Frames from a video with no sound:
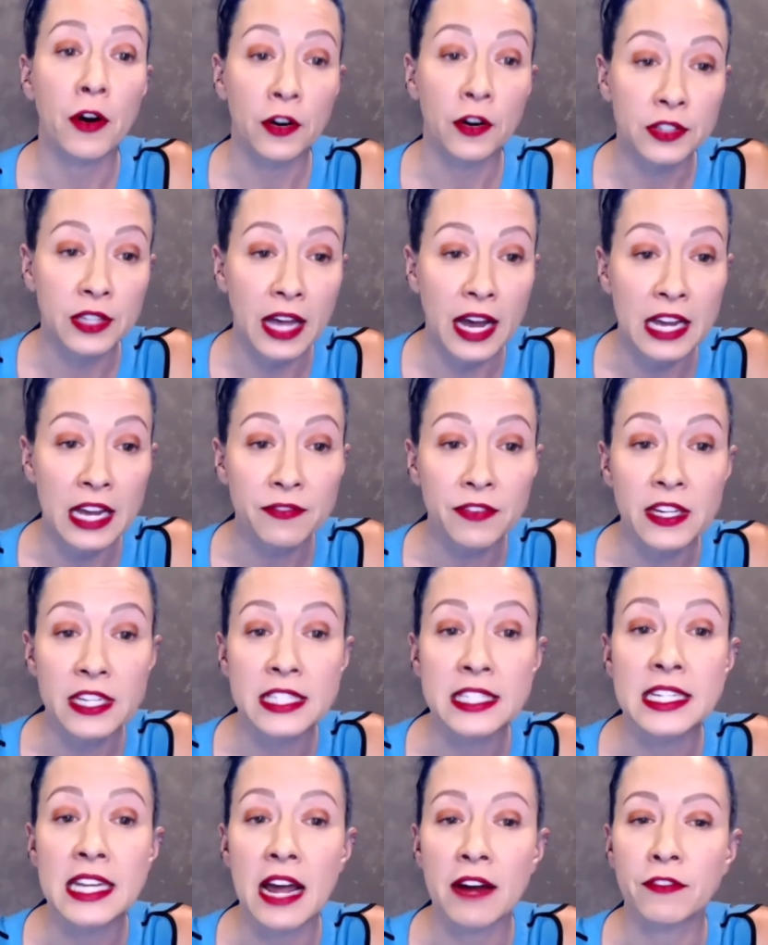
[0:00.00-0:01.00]
her life
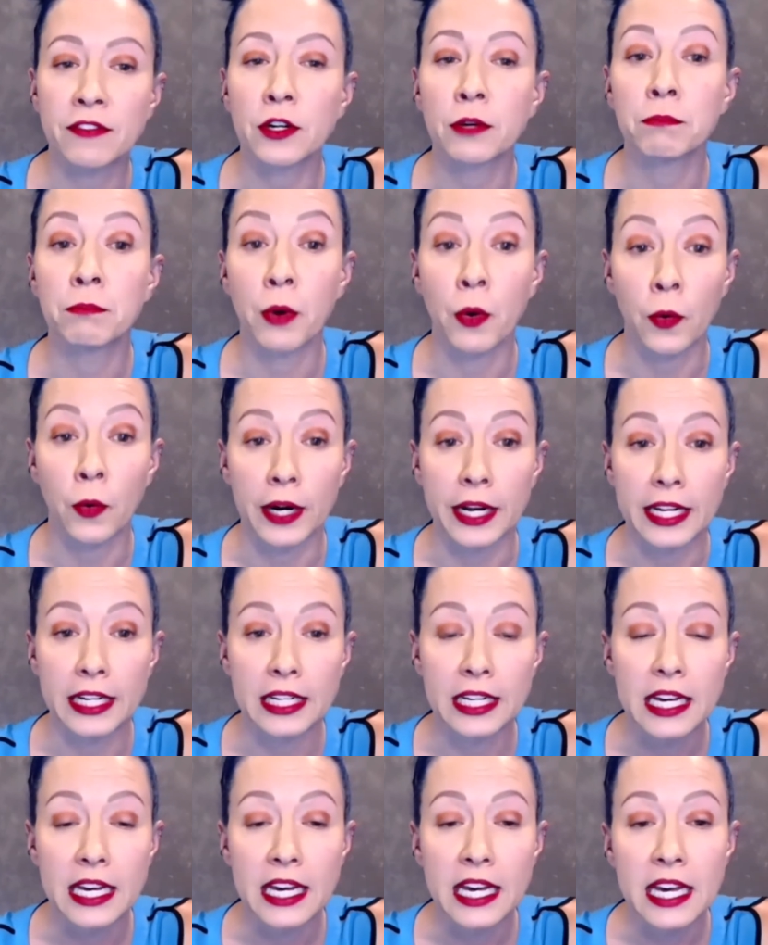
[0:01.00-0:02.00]
is never boring.
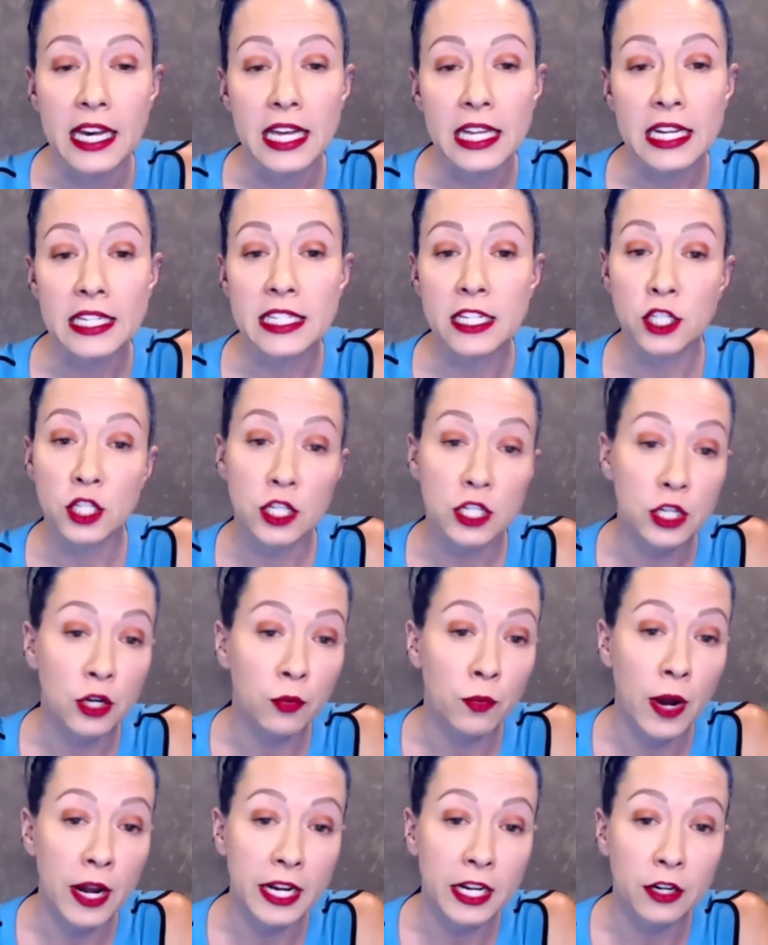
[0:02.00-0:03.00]
In addition to
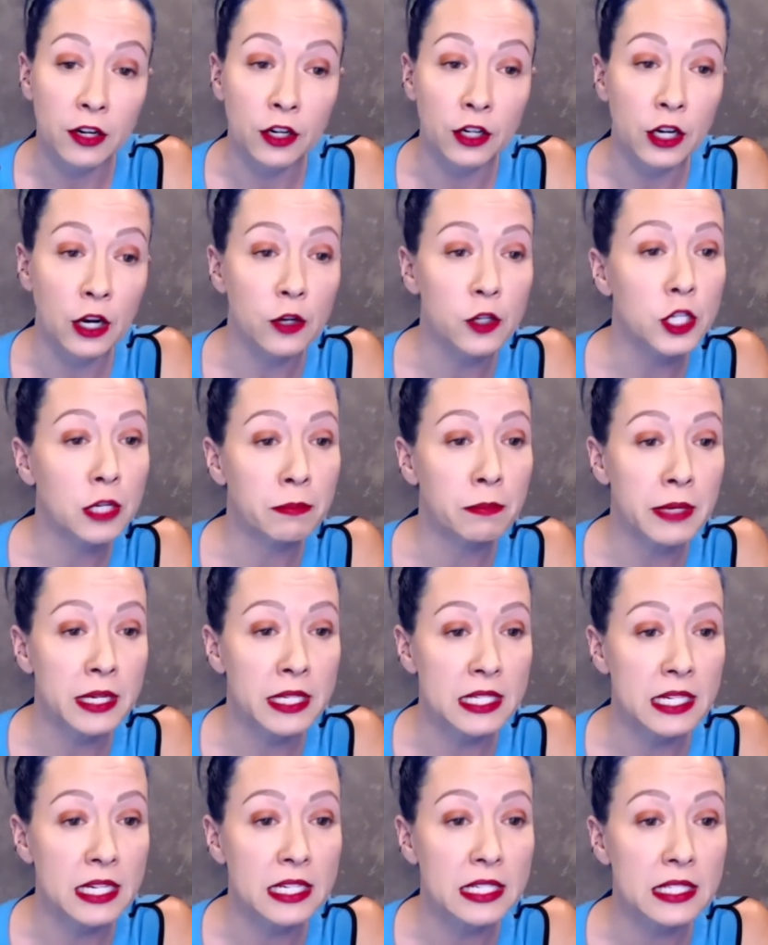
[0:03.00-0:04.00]
running her coaching
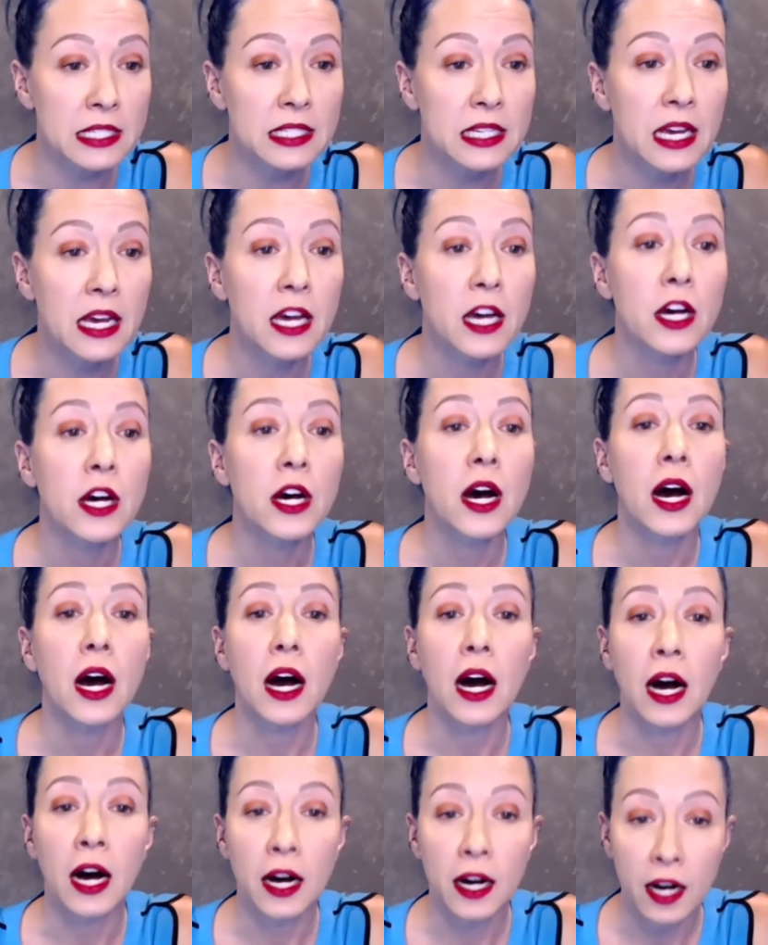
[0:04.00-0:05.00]
business
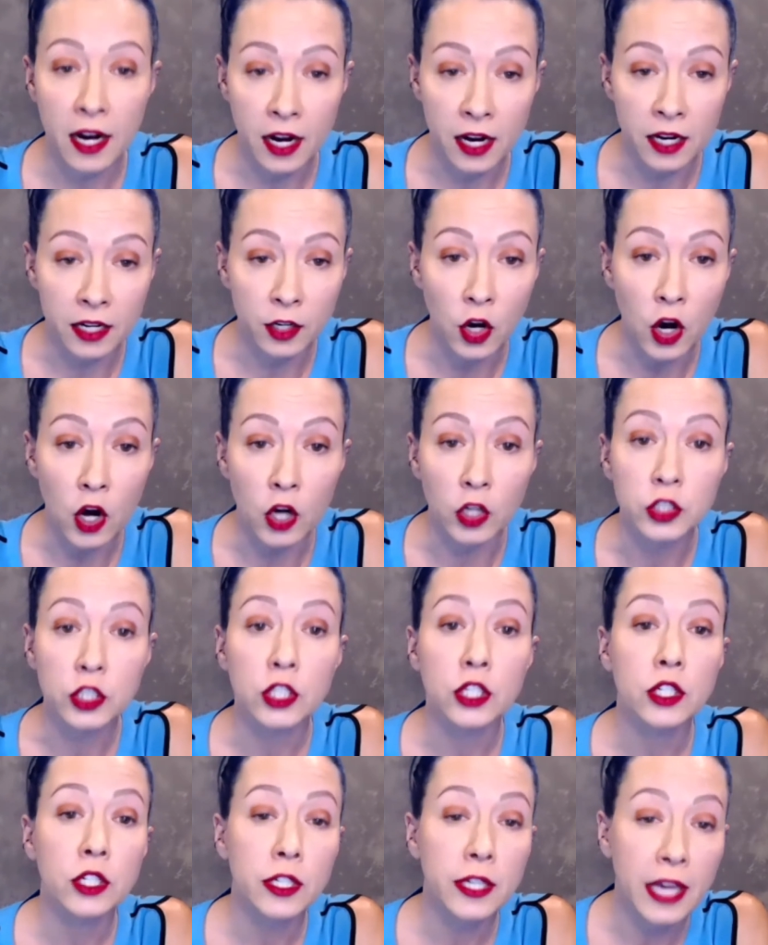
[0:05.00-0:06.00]
called
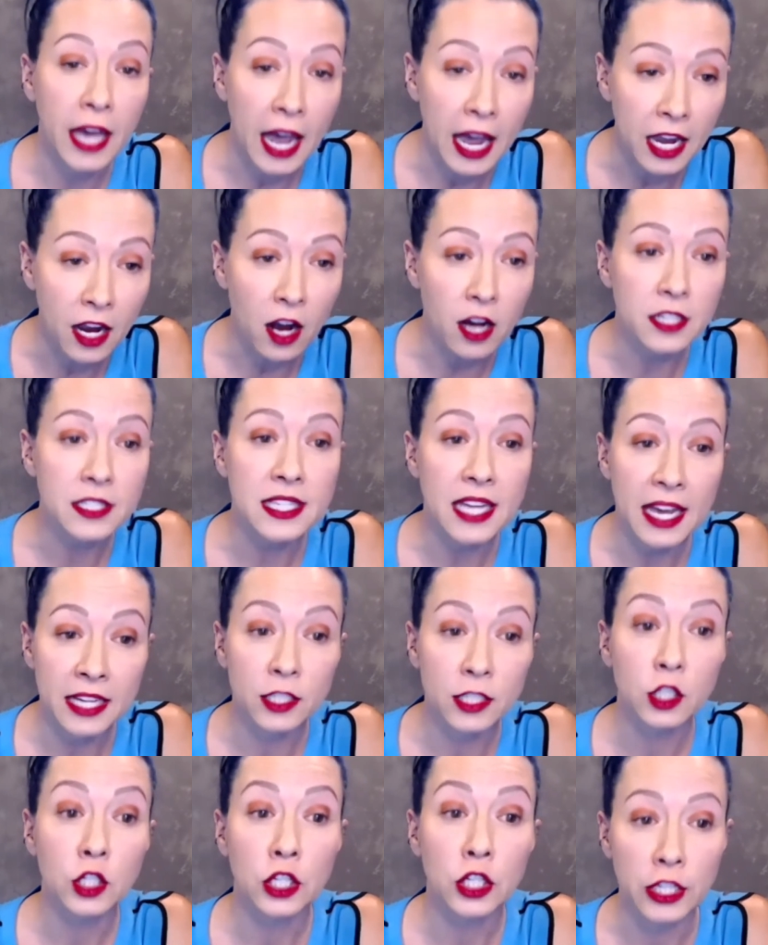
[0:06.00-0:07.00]
Chaos
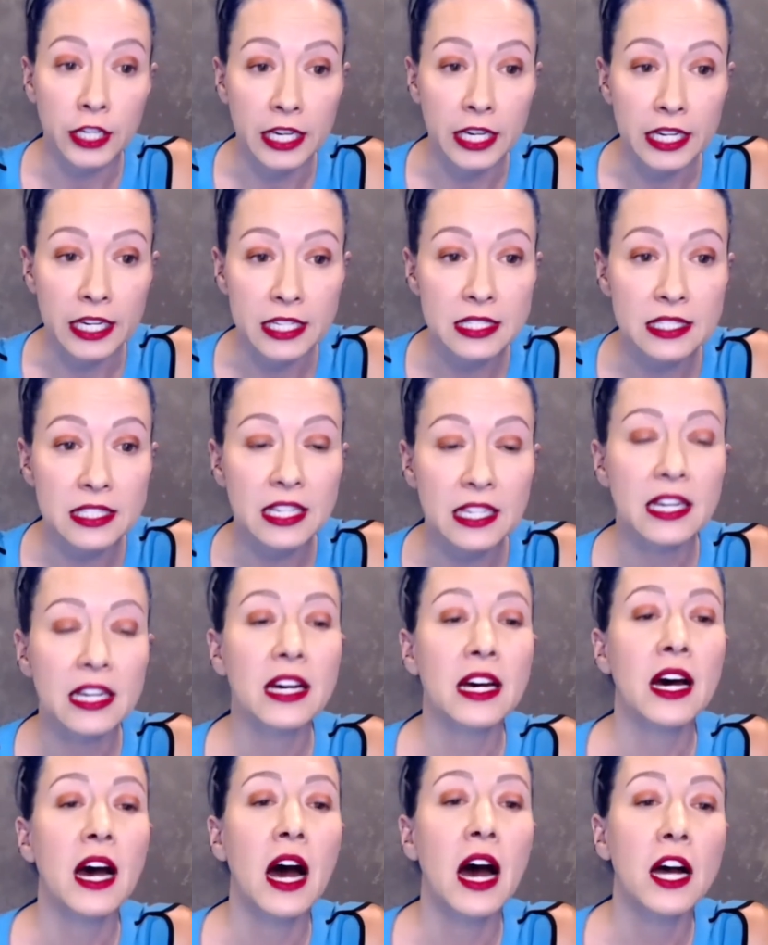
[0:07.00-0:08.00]
and Cookies,
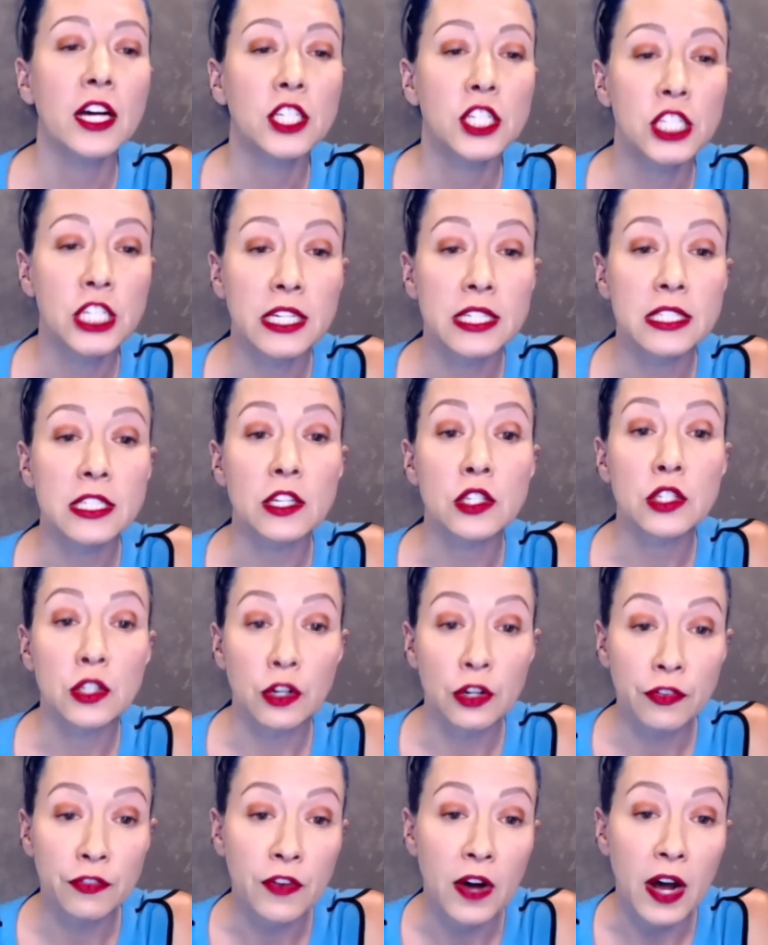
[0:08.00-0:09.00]
she is
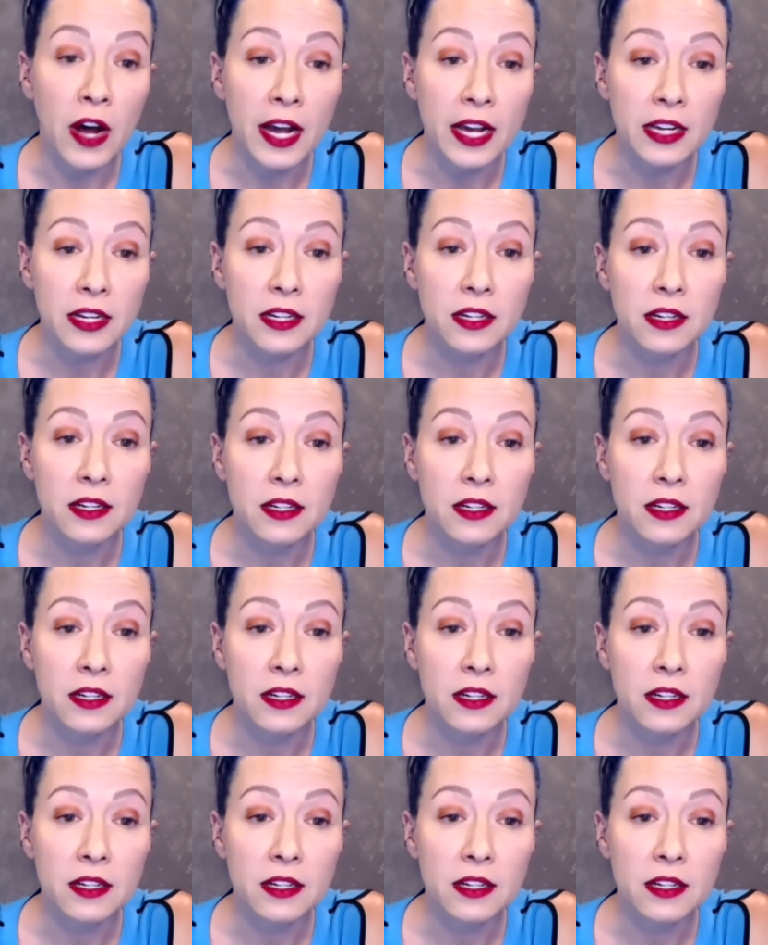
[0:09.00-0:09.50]
certified